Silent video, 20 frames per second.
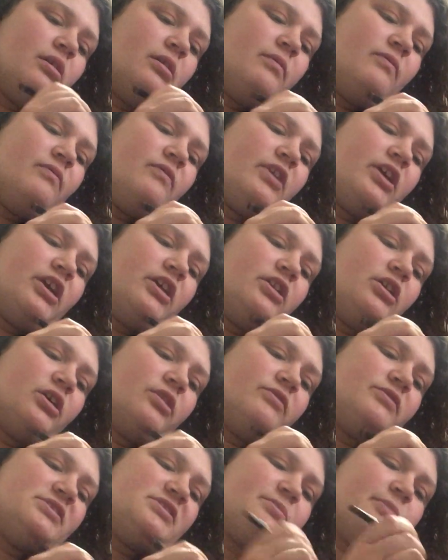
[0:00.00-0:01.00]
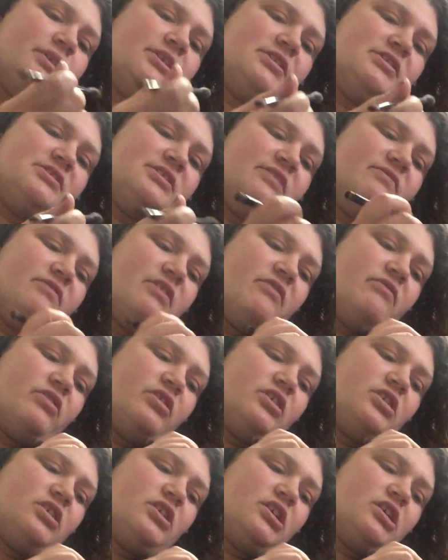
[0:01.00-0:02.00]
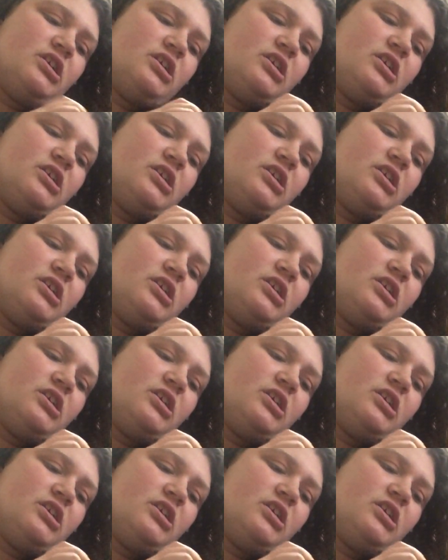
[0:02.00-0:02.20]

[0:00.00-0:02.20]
I'm very nervous about this. I've never